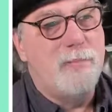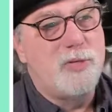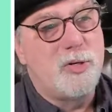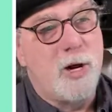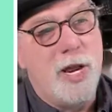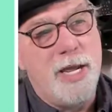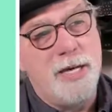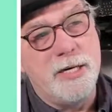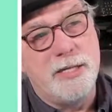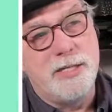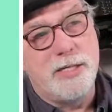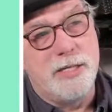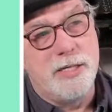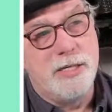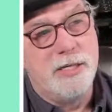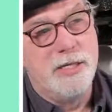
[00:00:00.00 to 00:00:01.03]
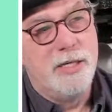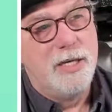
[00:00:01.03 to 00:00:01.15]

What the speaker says: trying to,